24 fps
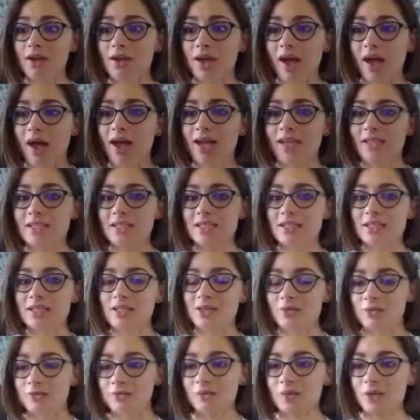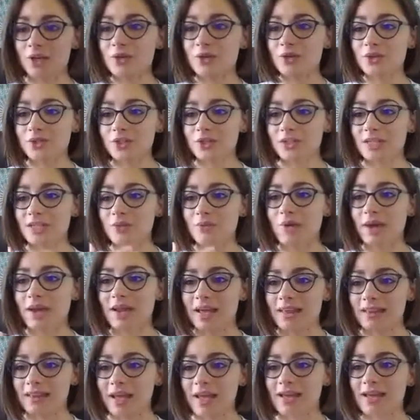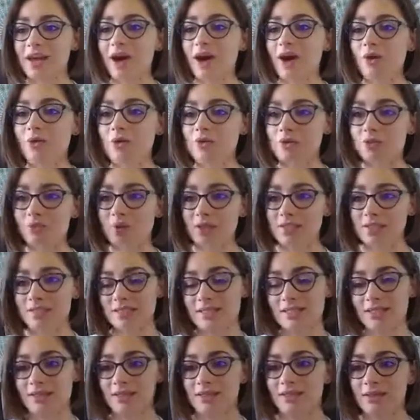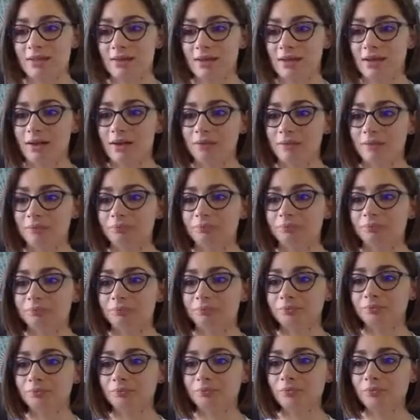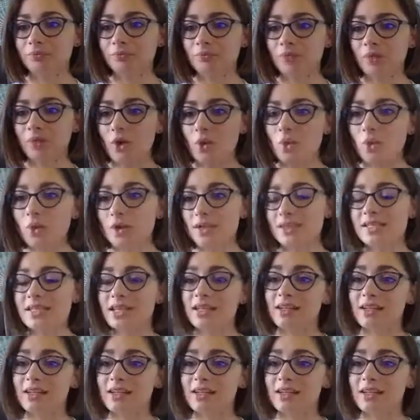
And usually when I let go is when it's going to when it's